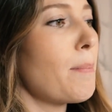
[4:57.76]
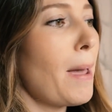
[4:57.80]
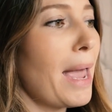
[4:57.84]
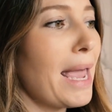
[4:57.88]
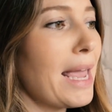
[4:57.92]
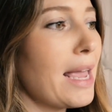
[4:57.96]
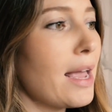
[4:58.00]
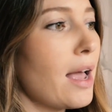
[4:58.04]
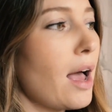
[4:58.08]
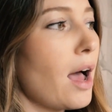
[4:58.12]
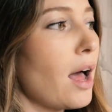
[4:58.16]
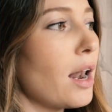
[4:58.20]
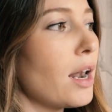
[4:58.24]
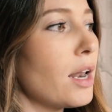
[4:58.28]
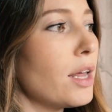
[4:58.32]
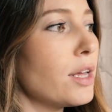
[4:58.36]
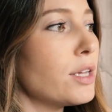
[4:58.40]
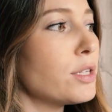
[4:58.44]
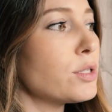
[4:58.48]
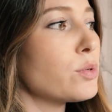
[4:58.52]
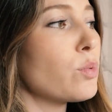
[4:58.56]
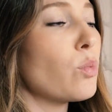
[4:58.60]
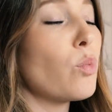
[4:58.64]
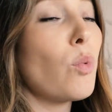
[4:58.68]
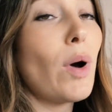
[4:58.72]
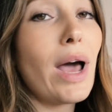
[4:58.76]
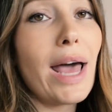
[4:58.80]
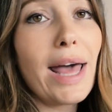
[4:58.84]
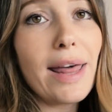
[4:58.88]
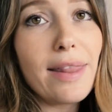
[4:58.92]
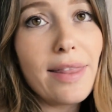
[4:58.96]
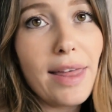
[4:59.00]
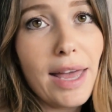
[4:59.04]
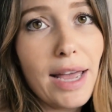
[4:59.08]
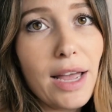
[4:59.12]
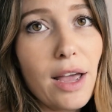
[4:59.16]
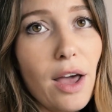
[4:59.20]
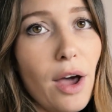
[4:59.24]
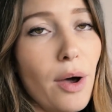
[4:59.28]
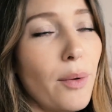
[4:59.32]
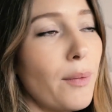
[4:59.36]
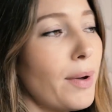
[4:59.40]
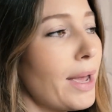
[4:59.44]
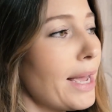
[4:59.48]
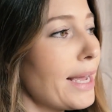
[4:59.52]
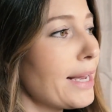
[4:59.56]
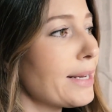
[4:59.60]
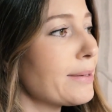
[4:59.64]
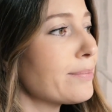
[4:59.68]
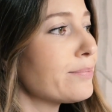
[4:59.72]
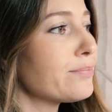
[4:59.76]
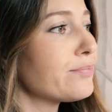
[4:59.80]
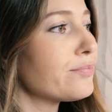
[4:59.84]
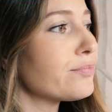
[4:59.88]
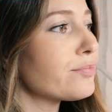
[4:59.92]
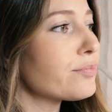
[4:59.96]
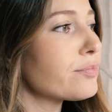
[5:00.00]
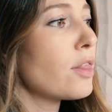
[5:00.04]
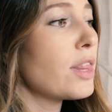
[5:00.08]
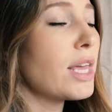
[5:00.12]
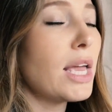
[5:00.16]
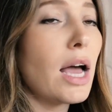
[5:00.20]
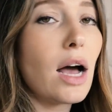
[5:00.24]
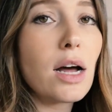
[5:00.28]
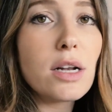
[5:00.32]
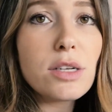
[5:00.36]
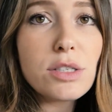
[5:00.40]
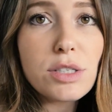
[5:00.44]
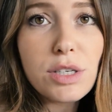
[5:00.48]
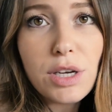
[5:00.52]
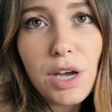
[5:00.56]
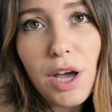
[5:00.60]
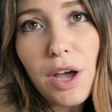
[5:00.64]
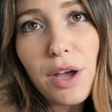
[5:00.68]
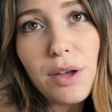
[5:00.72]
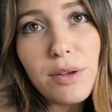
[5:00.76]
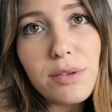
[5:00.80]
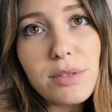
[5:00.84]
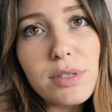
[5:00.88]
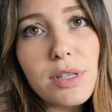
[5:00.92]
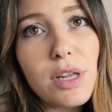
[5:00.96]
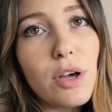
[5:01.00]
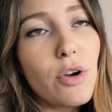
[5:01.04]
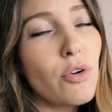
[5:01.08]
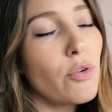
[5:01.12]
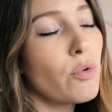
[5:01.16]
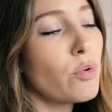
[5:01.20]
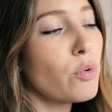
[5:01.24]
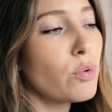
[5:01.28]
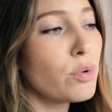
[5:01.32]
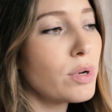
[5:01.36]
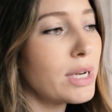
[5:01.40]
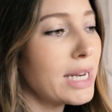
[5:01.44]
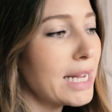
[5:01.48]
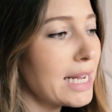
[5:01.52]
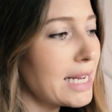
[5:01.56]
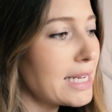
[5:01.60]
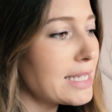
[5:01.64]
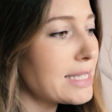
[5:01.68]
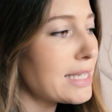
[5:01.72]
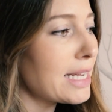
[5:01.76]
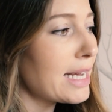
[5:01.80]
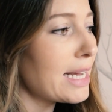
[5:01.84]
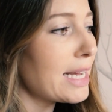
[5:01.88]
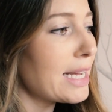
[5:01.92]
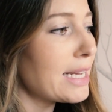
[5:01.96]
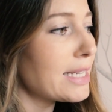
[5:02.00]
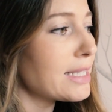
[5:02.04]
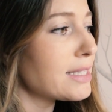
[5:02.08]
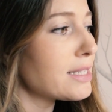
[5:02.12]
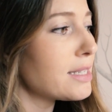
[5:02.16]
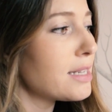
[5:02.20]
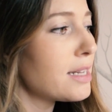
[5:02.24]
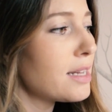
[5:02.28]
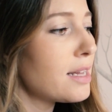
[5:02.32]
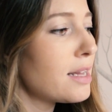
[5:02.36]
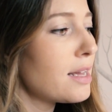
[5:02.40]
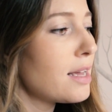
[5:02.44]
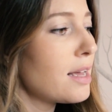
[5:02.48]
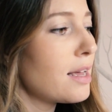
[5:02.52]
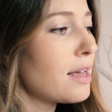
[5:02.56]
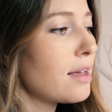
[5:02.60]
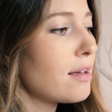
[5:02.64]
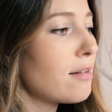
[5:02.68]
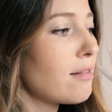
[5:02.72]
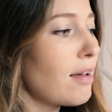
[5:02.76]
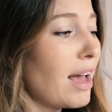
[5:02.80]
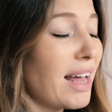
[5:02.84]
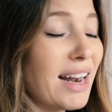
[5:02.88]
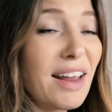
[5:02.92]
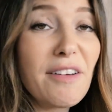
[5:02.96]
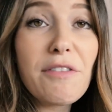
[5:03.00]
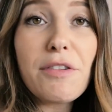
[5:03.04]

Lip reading: paint colours, where they're going, the undercoats that are all needed, and